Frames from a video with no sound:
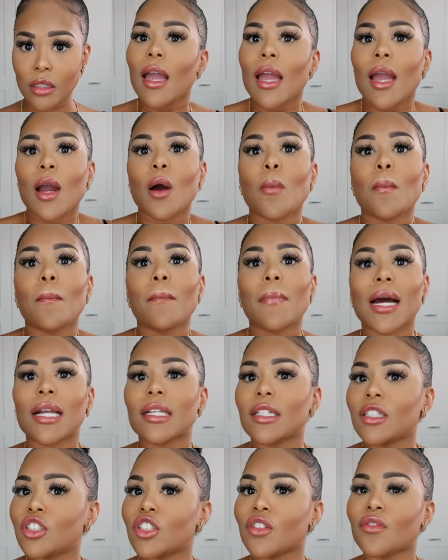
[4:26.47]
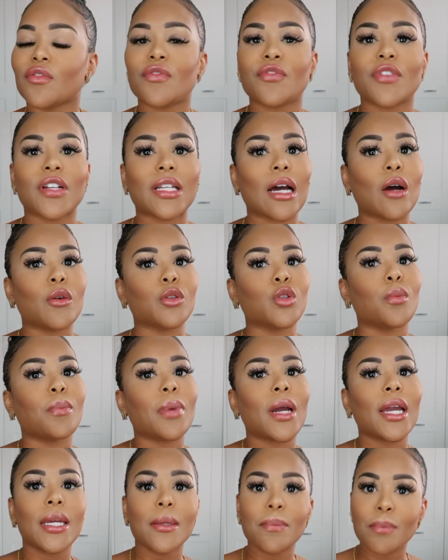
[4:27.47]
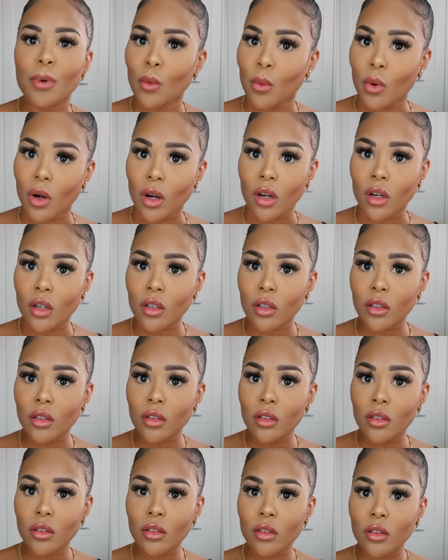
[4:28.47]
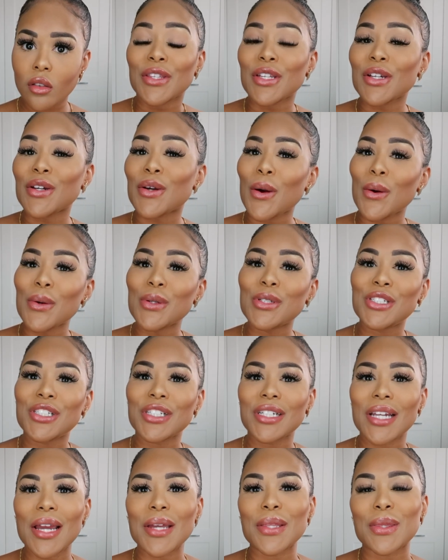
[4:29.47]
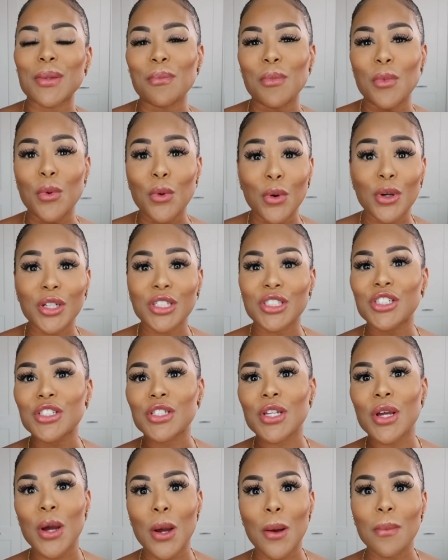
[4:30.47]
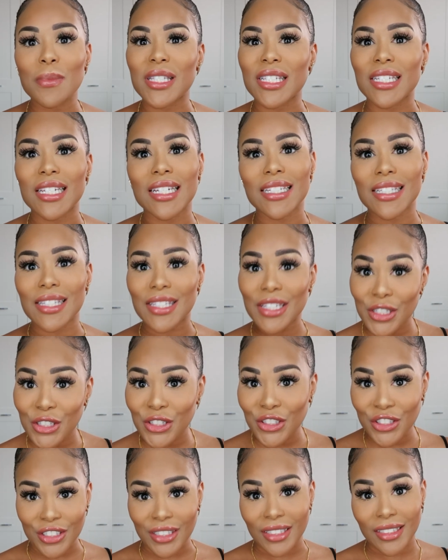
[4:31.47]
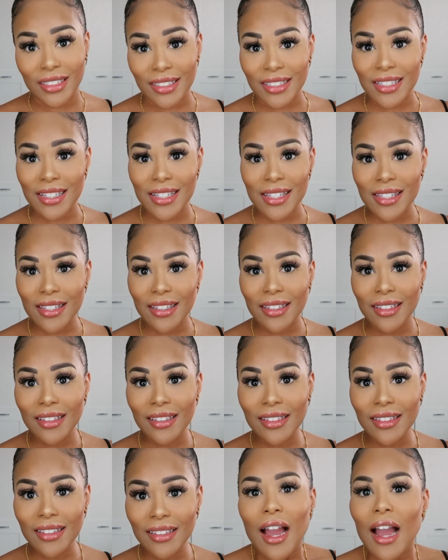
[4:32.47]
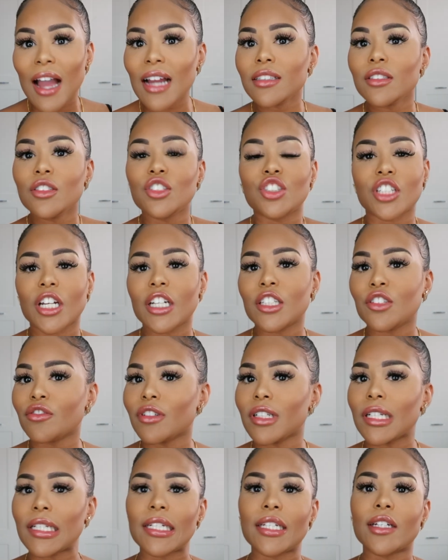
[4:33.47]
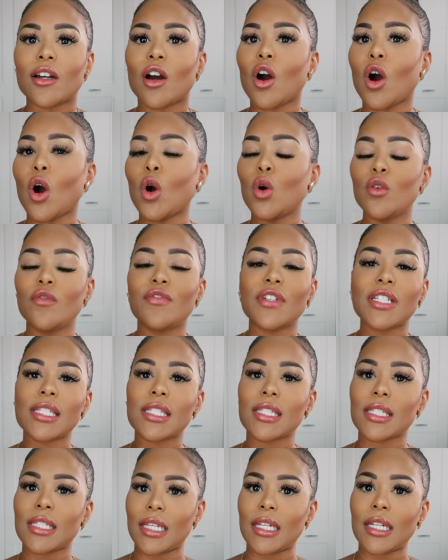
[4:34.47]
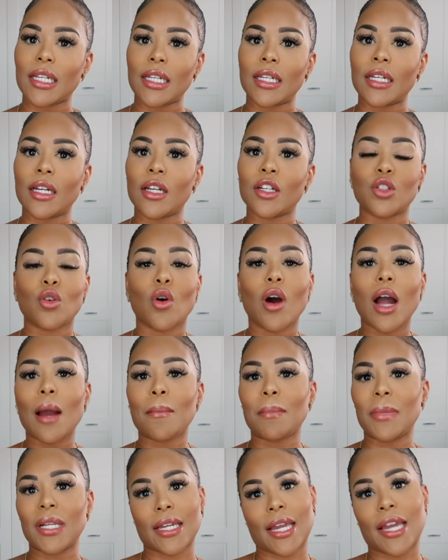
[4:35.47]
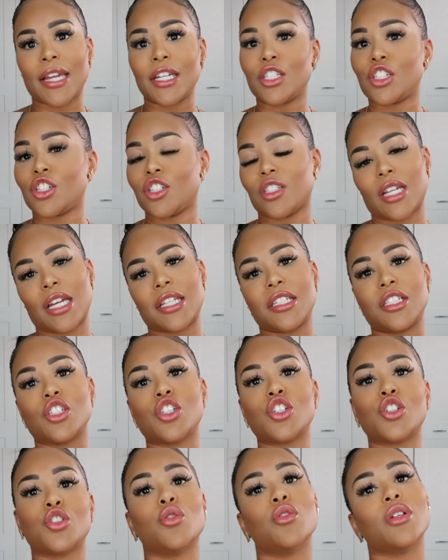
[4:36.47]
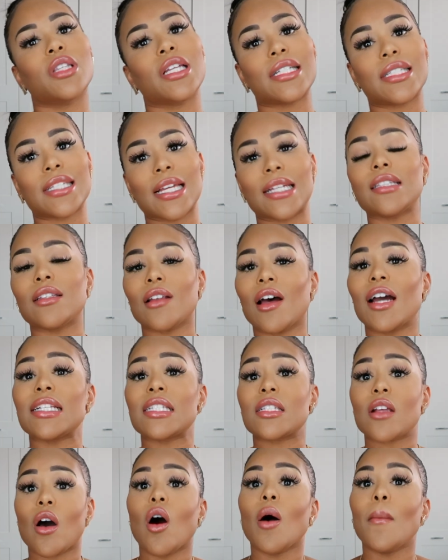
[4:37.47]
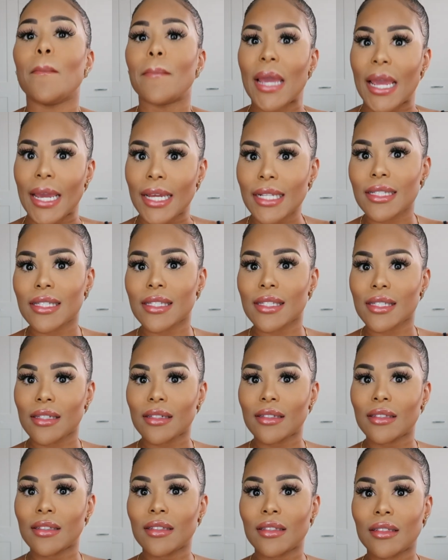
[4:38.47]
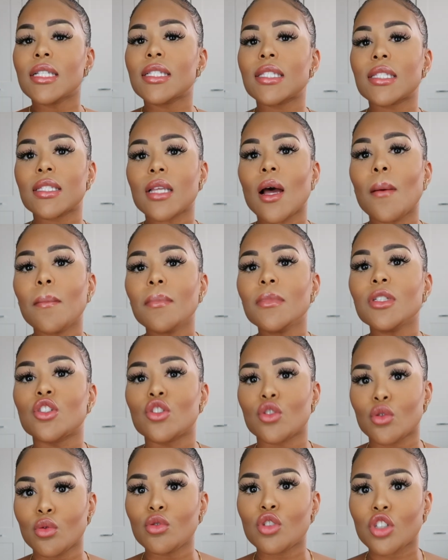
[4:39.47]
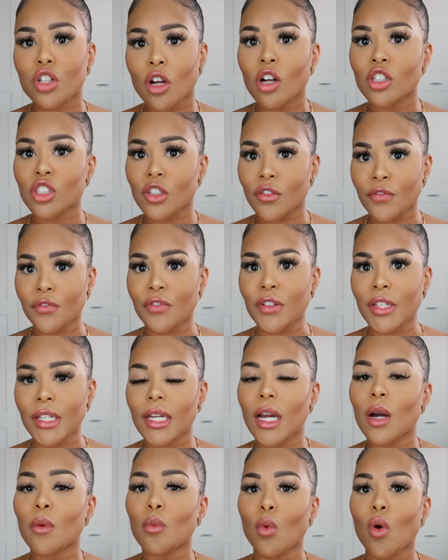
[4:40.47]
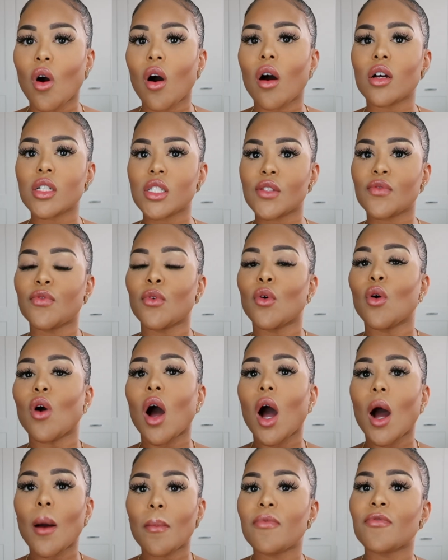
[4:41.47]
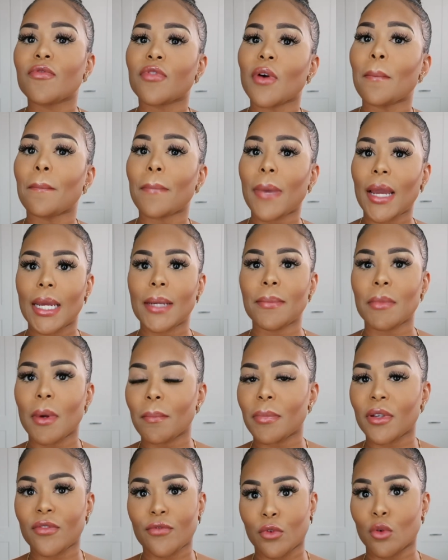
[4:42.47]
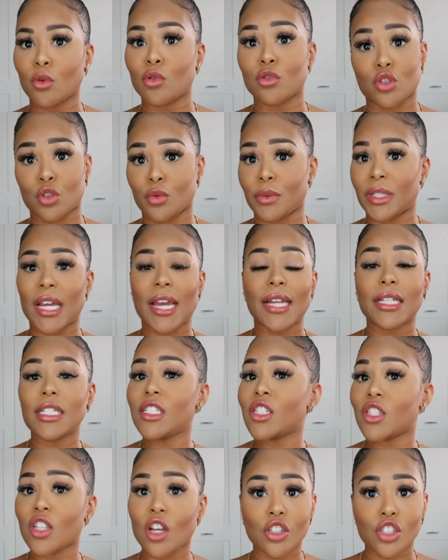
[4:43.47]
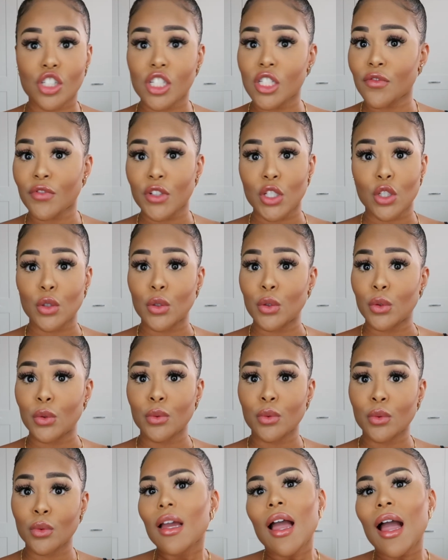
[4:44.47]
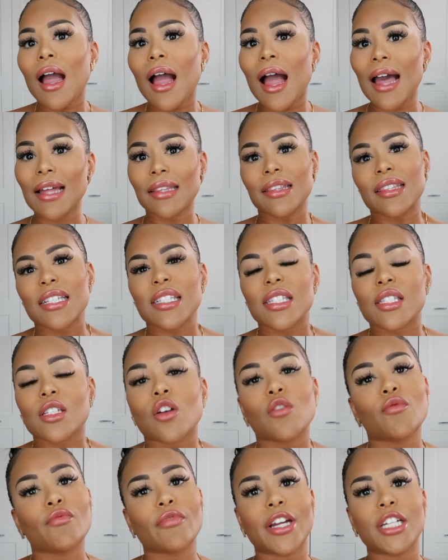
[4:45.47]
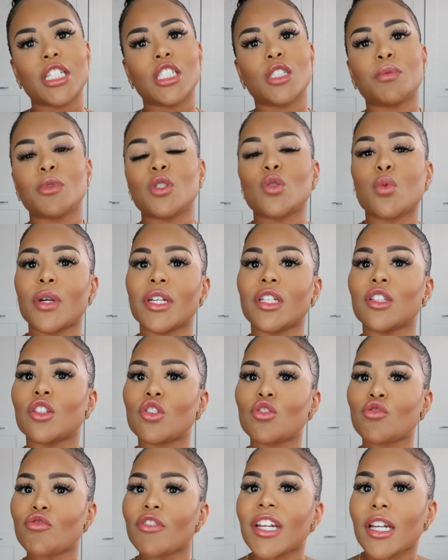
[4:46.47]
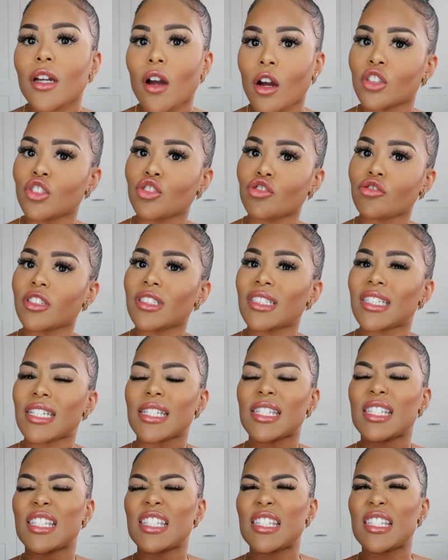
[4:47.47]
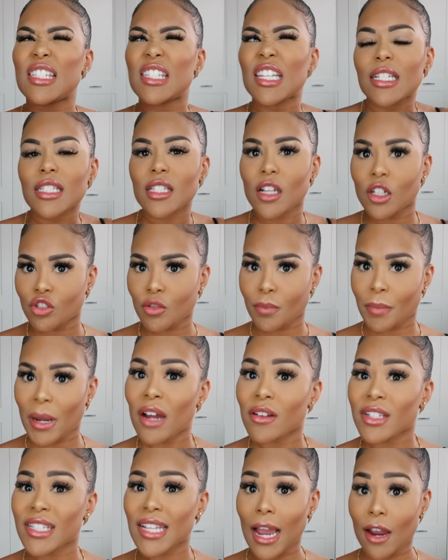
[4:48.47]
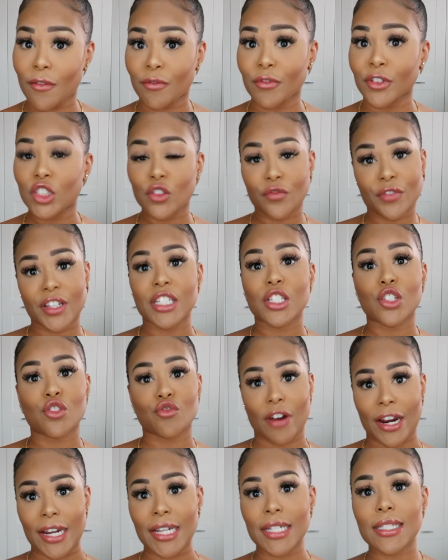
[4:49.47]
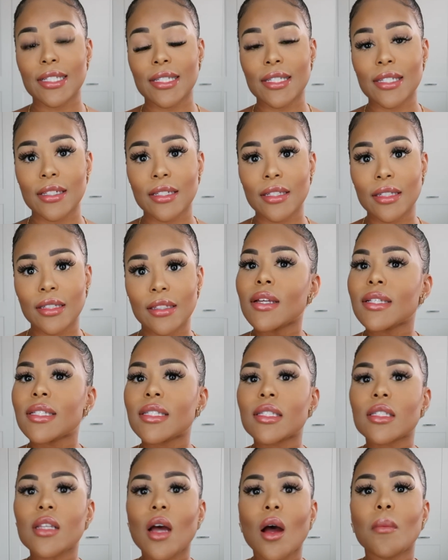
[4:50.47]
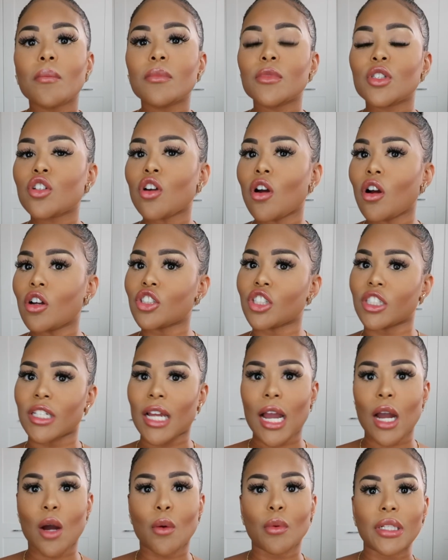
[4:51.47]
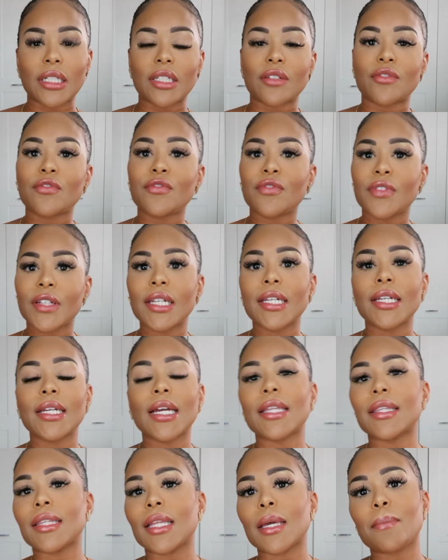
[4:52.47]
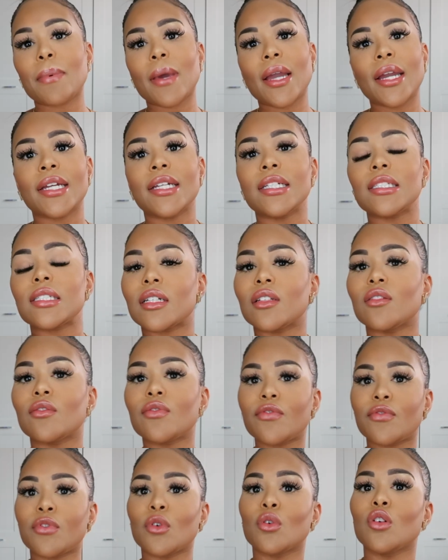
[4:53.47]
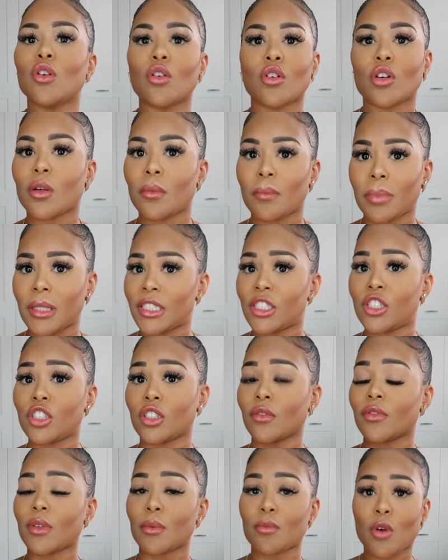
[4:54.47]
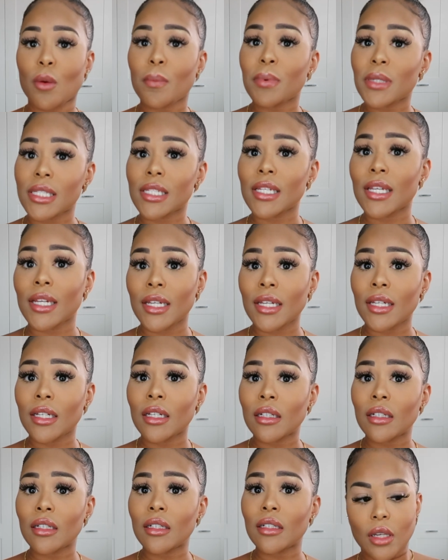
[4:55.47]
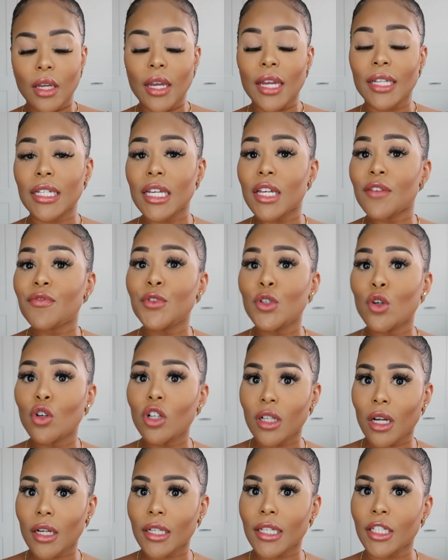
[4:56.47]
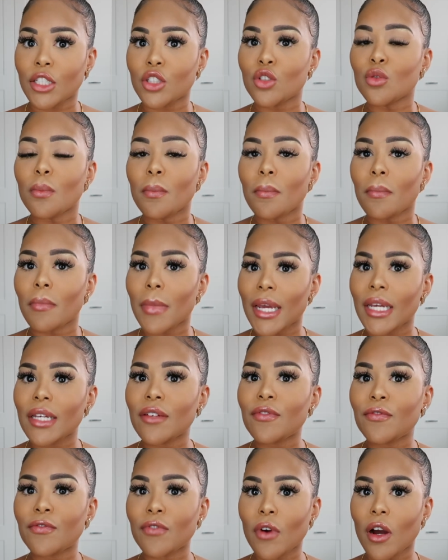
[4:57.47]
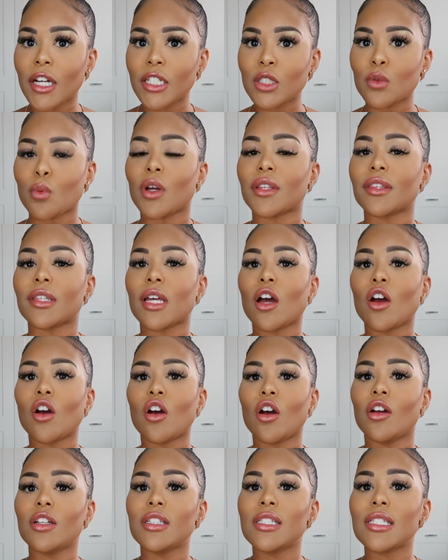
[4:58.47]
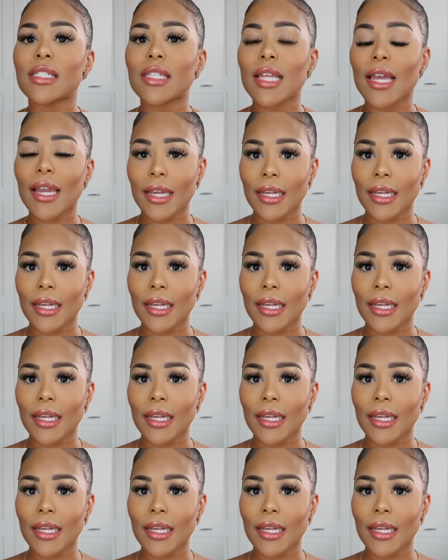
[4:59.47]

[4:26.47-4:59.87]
help manage and fill out your paperwork, negotiate the mortgage terms and conditions, and generally oversee your application and ensure that deadlines are met. Some do charge a fee and will ask for upfront payment before doing any searches for you, and this can range between £300 to £600 average fixed rate. Some charge an hourly fee and they're paid in full on completion of the property. And if you're lucky, you may find one that earns their